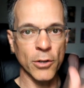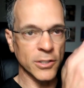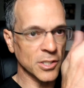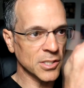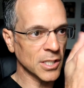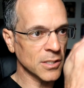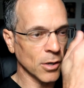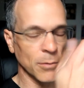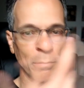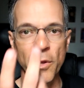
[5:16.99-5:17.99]
it just sits
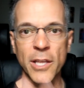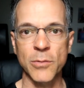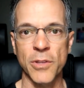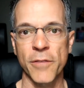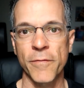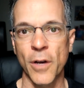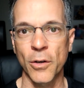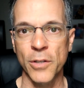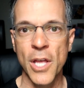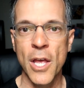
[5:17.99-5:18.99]
there and plays with the
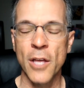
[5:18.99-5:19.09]
phone.